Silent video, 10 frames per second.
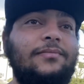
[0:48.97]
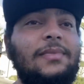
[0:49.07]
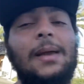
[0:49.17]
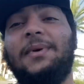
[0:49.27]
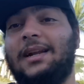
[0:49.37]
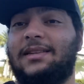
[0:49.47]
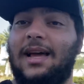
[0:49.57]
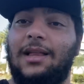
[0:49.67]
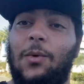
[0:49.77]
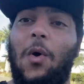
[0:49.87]
I'm gonna
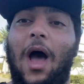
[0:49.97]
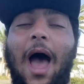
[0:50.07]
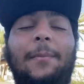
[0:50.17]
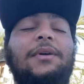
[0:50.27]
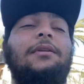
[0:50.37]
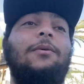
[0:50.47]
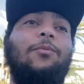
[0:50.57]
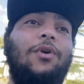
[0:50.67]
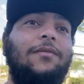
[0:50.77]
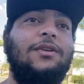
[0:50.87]
tell you what happened in the
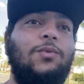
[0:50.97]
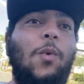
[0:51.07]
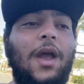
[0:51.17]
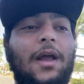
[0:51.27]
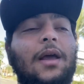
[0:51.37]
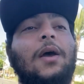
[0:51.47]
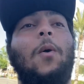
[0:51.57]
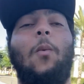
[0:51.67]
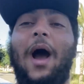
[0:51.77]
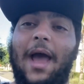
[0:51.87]
previous week,
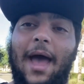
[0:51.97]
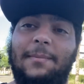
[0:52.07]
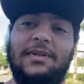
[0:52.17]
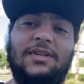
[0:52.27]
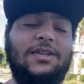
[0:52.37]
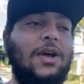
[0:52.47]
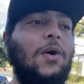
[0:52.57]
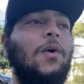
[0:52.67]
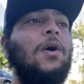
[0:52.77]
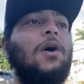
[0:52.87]
why it happened
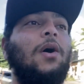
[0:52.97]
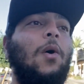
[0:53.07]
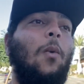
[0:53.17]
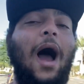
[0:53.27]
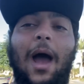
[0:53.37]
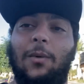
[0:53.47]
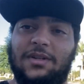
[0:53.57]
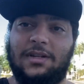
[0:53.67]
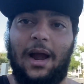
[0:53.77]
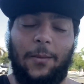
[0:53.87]
so, why I
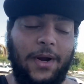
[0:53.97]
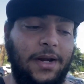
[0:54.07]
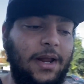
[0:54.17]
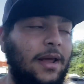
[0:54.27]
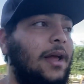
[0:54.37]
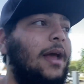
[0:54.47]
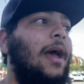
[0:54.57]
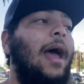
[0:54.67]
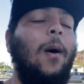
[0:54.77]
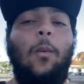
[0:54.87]
was not ready,
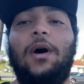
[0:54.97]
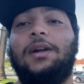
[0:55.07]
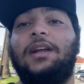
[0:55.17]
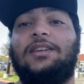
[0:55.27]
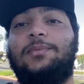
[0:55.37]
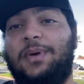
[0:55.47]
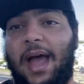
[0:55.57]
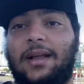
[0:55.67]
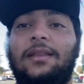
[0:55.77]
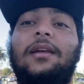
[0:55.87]
and what to
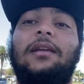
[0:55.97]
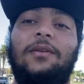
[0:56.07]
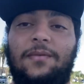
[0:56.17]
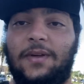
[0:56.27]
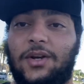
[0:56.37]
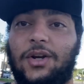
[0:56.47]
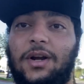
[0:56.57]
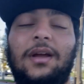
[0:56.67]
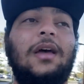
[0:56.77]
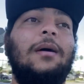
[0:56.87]
expect in the
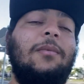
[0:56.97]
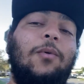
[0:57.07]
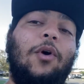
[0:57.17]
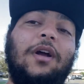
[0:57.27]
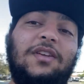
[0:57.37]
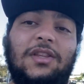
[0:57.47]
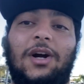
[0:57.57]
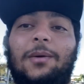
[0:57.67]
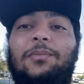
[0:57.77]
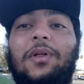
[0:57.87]
future. Before I
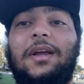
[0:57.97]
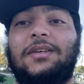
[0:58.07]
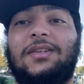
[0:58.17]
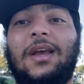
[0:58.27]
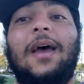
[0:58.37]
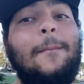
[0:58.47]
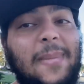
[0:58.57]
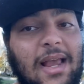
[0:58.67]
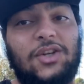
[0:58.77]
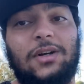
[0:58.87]
start, please
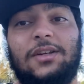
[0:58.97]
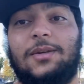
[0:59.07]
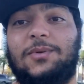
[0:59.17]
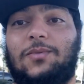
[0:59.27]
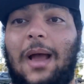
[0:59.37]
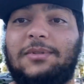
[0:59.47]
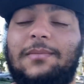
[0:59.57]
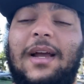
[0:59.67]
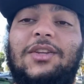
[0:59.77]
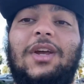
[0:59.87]
make sure you subscribe to
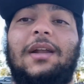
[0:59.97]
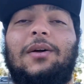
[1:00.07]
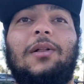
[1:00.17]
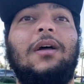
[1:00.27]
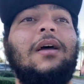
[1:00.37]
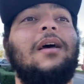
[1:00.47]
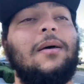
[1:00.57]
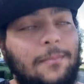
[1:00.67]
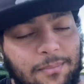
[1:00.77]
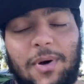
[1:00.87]
my channel,
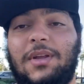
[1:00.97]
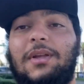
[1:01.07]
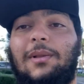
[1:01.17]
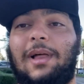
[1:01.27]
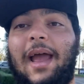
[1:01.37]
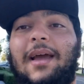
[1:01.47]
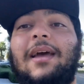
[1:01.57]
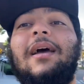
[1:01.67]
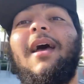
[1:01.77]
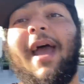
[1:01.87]
put your like,
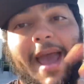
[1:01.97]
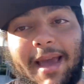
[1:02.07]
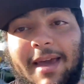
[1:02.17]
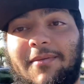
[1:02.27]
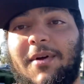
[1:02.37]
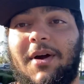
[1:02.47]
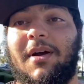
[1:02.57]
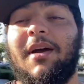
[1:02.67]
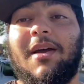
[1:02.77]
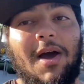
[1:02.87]
and give your
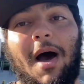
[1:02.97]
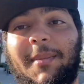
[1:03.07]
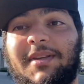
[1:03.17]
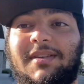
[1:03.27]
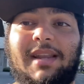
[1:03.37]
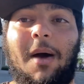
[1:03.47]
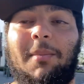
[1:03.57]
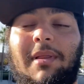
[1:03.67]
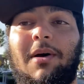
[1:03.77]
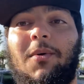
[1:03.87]
comments down
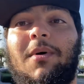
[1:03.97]
below.